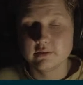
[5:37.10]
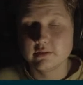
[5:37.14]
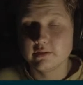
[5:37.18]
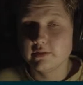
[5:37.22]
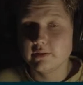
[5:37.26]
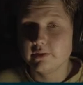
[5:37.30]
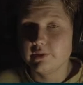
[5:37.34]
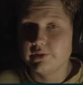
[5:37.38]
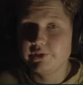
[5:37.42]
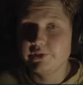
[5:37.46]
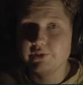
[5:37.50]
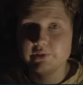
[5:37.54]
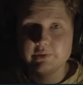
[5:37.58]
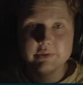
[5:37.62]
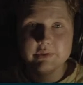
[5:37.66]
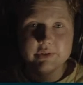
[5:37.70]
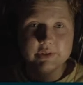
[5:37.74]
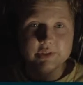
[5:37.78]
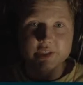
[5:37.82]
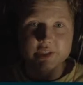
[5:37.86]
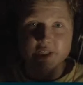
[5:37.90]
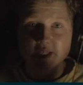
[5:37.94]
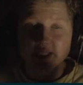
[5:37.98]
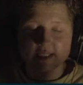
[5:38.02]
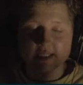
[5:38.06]
do
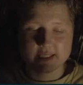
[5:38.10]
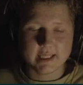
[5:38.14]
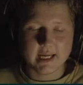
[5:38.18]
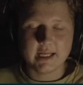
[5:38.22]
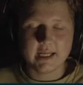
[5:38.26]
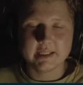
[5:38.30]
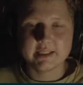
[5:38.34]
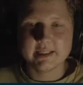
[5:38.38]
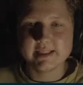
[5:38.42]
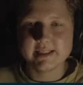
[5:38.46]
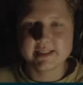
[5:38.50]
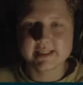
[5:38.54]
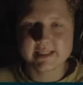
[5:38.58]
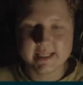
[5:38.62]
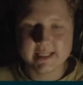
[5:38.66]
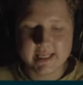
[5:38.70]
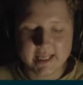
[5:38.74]
just that and see.